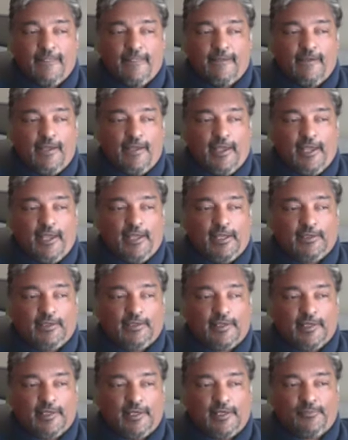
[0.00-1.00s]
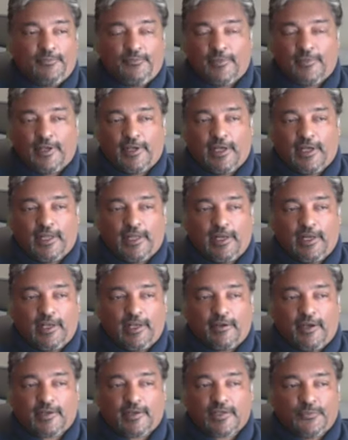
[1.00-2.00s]
And I
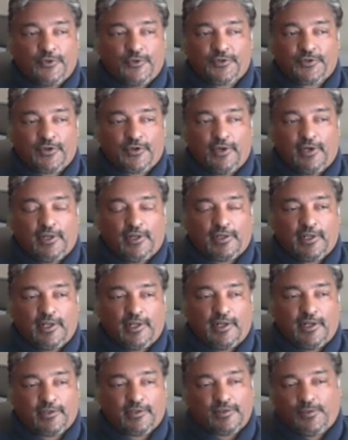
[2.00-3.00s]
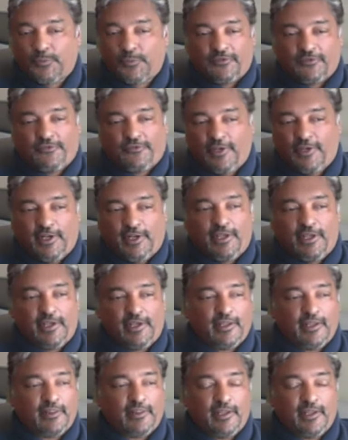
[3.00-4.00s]
got to Montreal and I did my fitting,
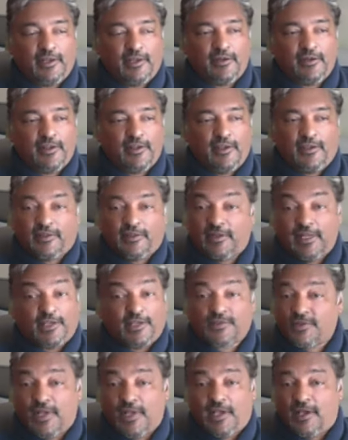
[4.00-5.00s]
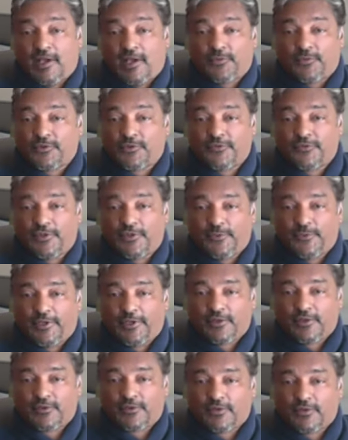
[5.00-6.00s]
and then the next day I was filming
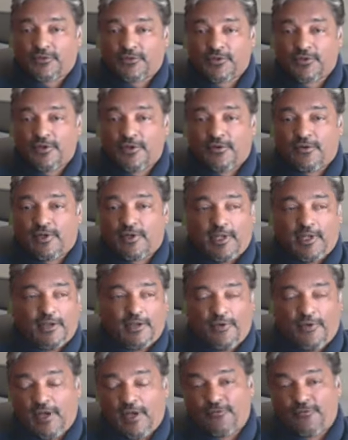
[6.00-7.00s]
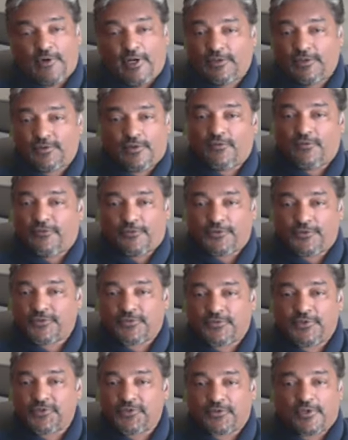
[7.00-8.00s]
this show, and I've read the first
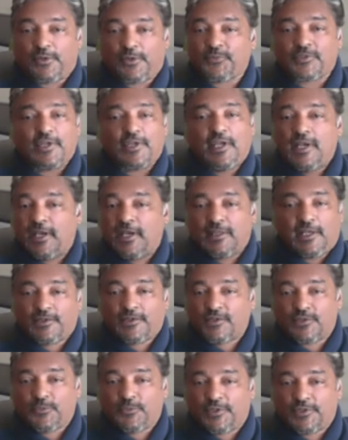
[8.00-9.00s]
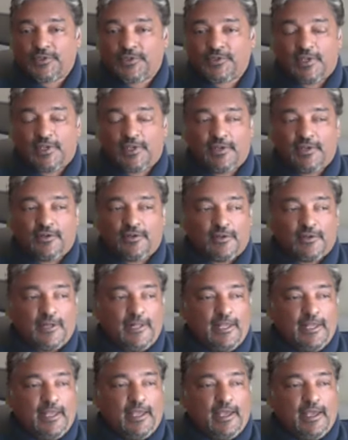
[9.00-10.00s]
three scripts, and that's as much as I know.
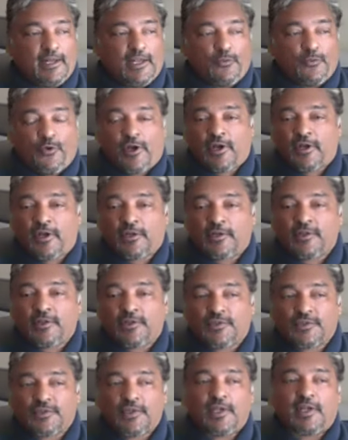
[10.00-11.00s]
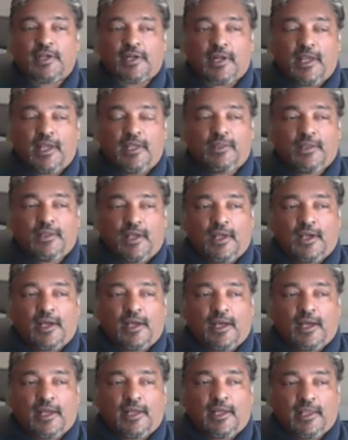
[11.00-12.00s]
And I walk onto the set, and
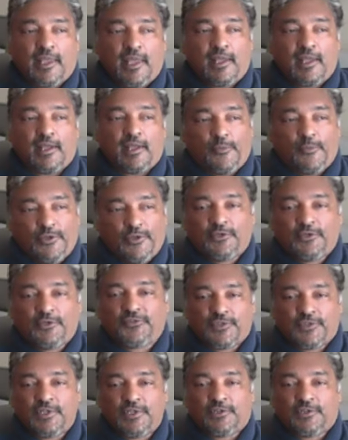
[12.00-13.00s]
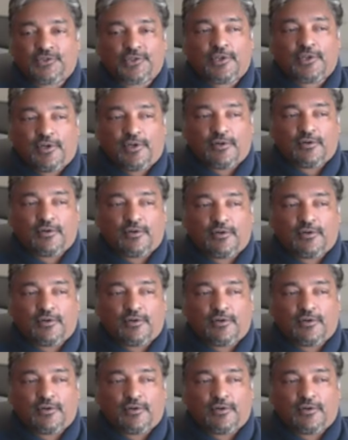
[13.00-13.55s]
I mean, you've seen the show.